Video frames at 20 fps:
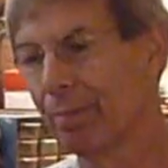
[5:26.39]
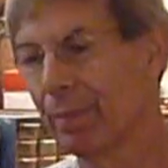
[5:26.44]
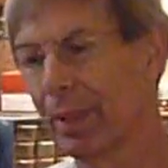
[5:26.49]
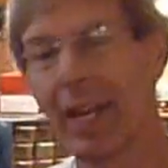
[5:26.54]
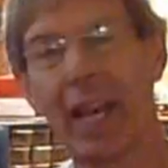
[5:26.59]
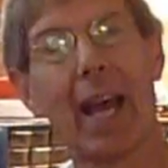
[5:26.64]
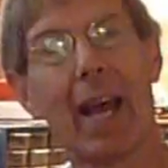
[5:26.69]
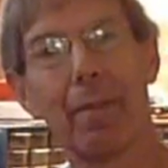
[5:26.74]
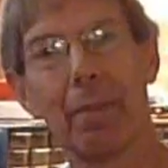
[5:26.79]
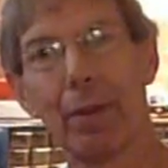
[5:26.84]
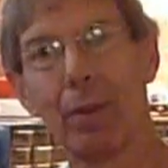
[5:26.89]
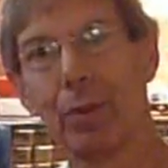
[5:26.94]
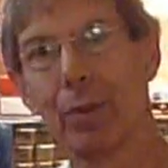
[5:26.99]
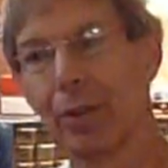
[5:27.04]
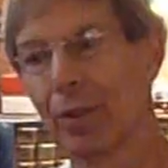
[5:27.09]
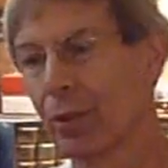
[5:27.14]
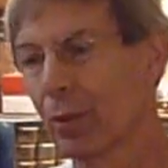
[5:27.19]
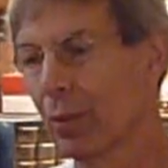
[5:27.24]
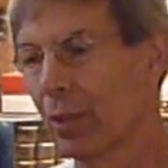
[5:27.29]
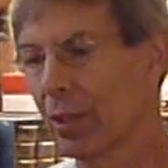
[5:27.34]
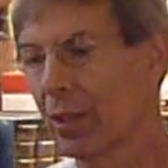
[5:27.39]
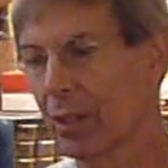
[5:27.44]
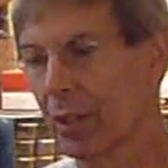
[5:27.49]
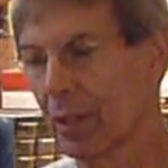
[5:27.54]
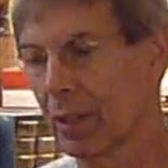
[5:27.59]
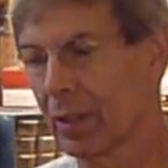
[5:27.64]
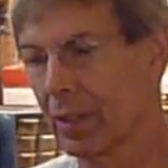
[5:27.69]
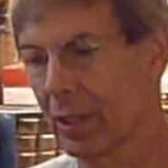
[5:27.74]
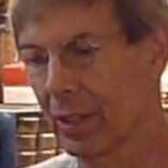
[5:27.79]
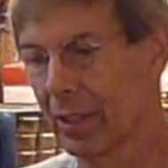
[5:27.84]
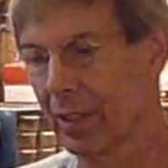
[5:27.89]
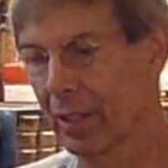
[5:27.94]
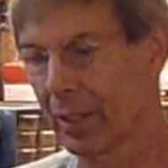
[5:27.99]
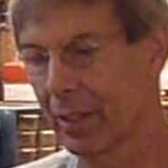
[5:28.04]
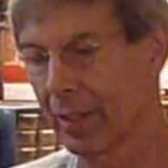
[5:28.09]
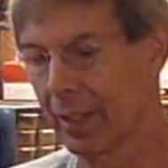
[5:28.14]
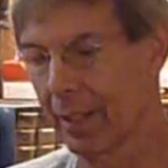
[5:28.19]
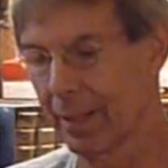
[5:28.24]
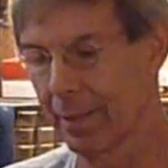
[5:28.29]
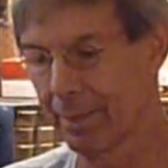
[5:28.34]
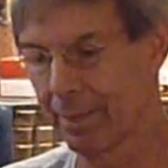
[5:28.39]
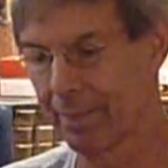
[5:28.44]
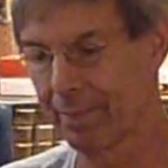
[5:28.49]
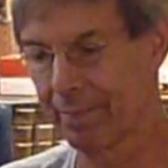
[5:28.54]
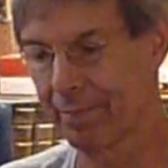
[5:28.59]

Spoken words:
be happy with the results on the thing.